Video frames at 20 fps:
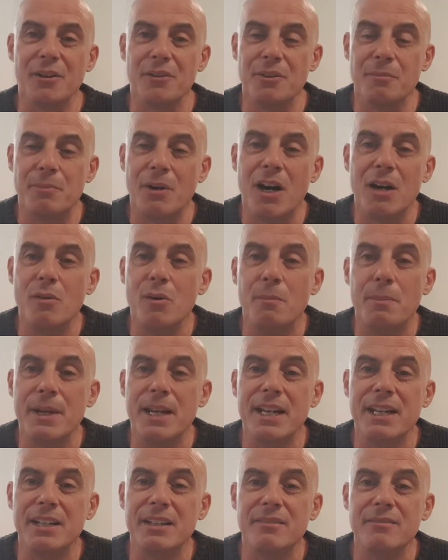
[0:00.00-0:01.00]
the Bible
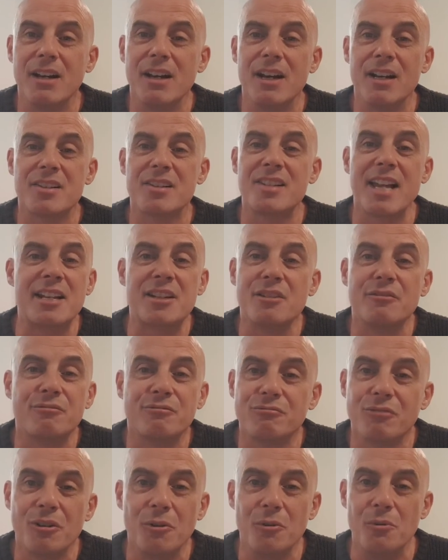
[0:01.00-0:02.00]
being a set
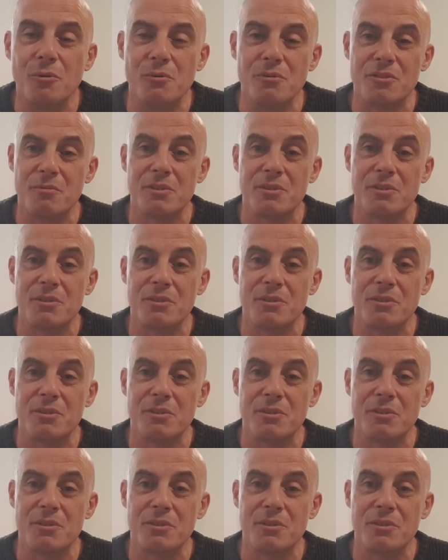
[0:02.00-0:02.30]
of rules,